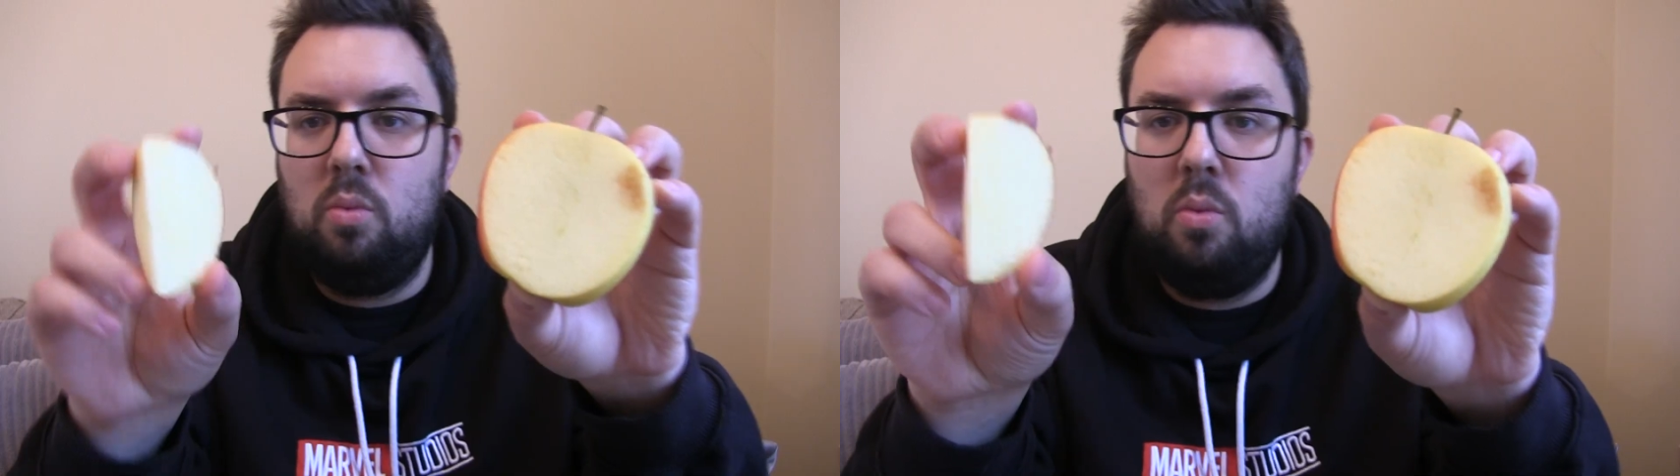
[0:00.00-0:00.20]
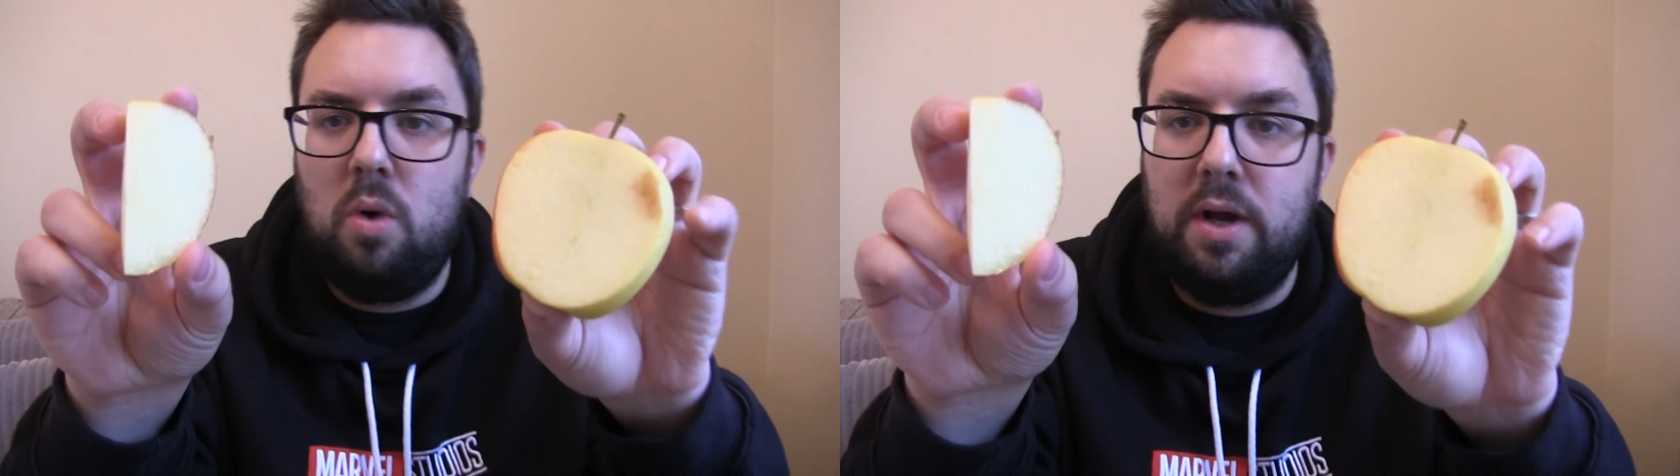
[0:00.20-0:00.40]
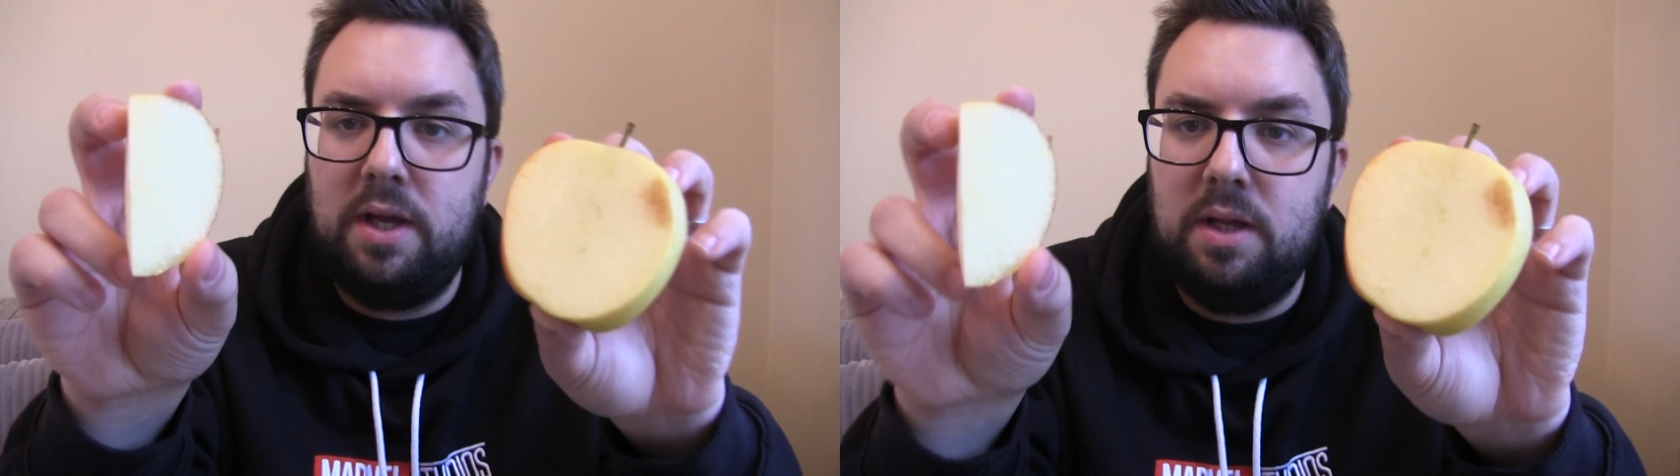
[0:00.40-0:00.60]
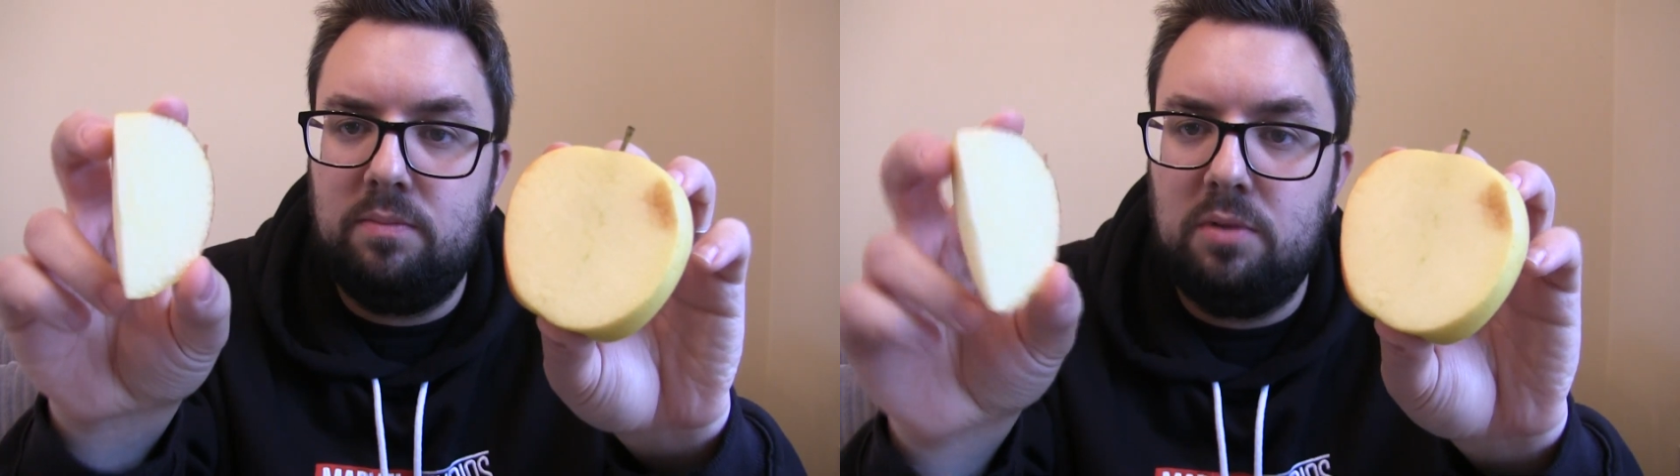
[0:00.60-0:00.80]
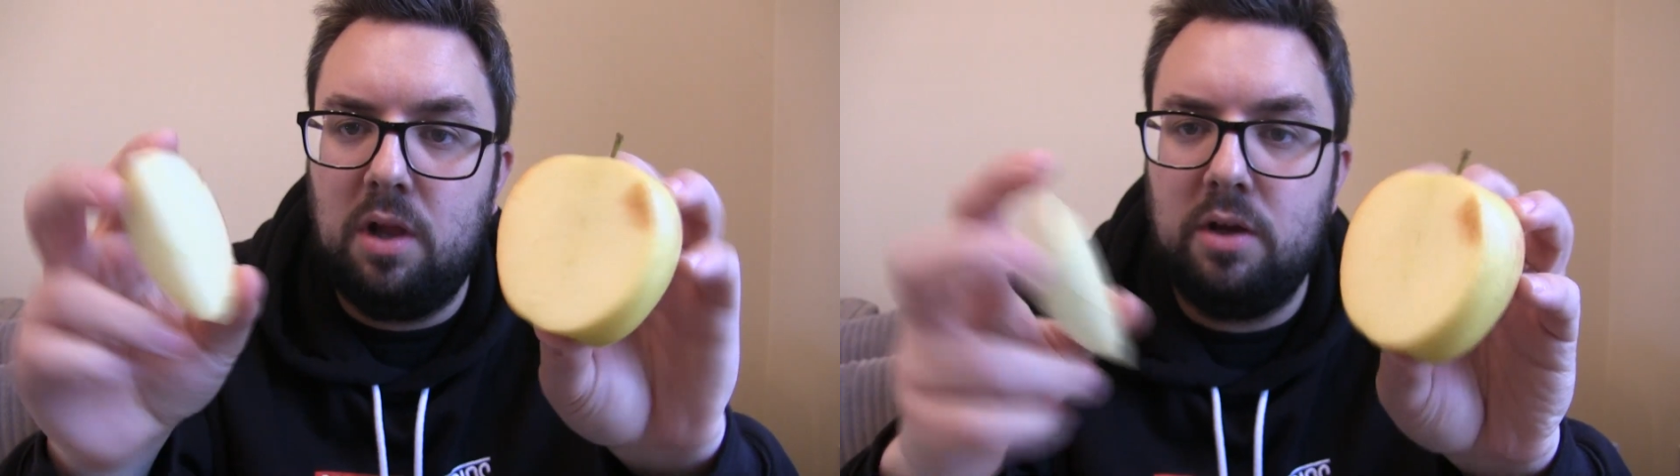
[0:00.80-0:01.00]
Whitey,
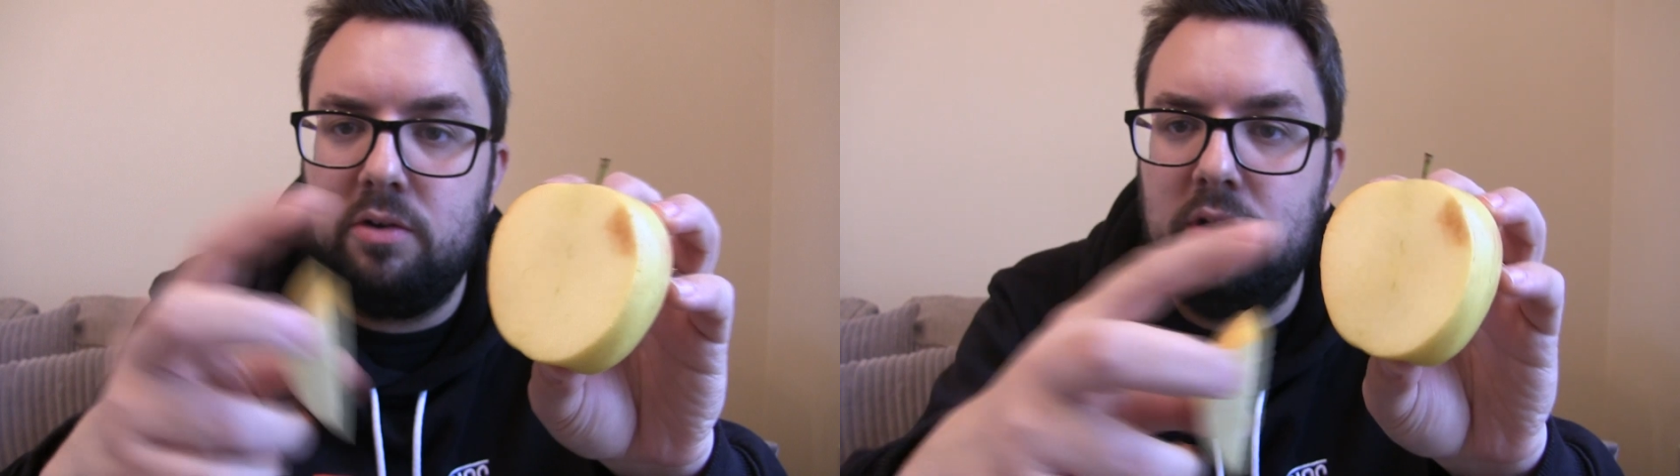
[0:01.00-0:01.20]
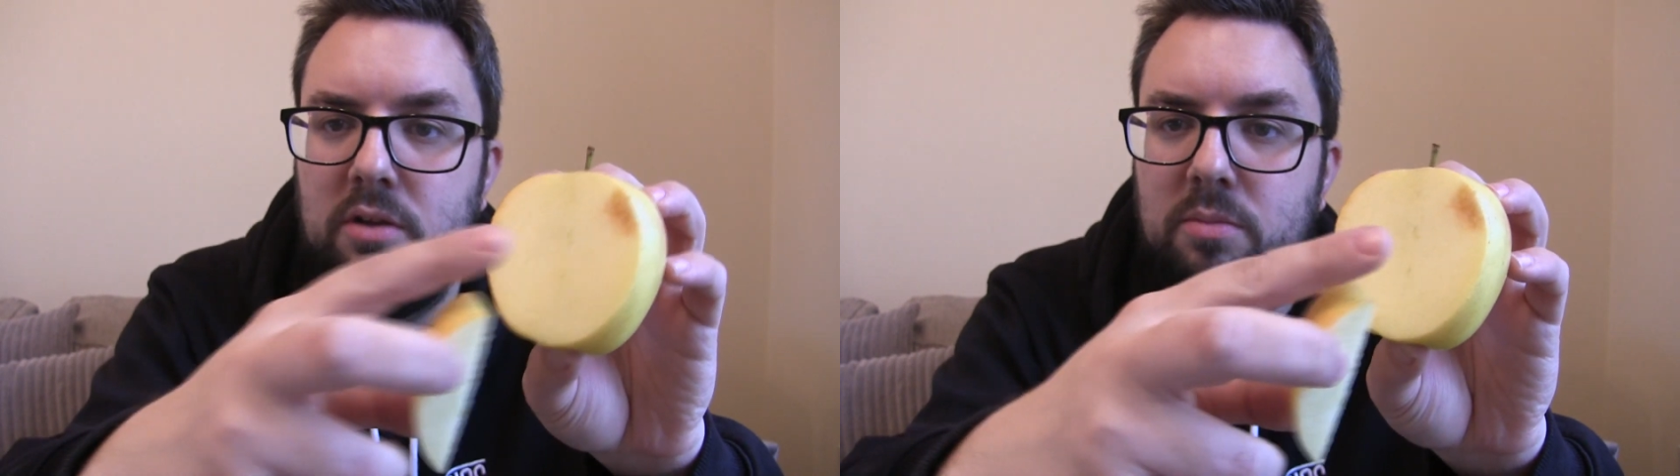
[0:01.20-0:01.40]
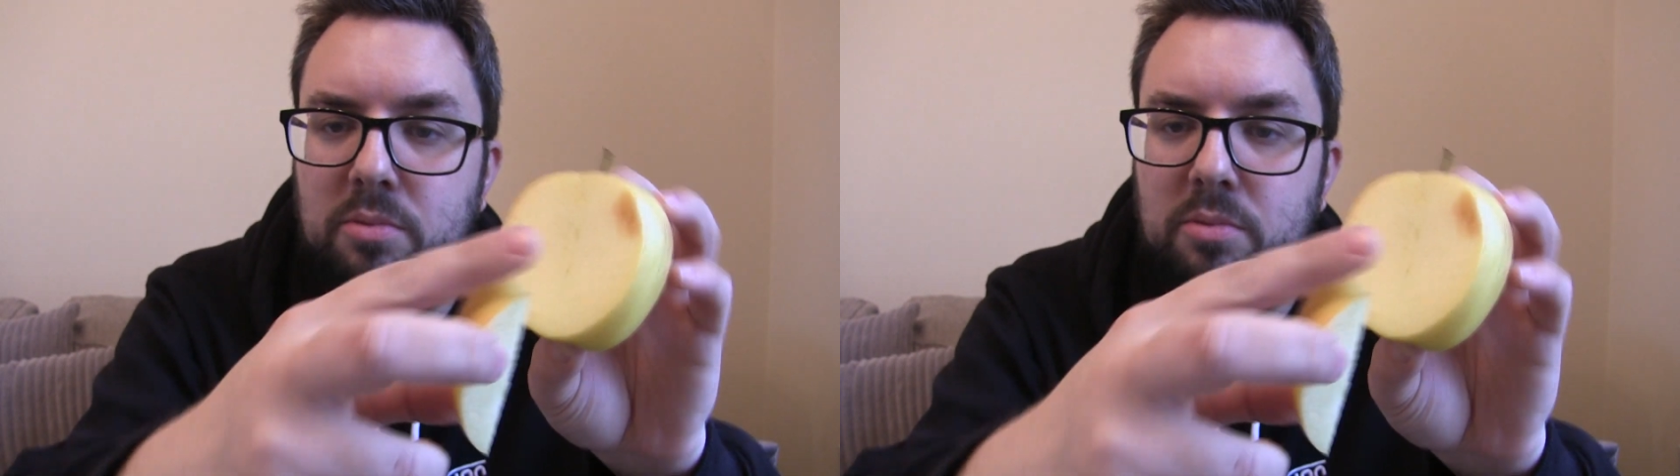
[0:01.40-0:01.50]
light green, there's a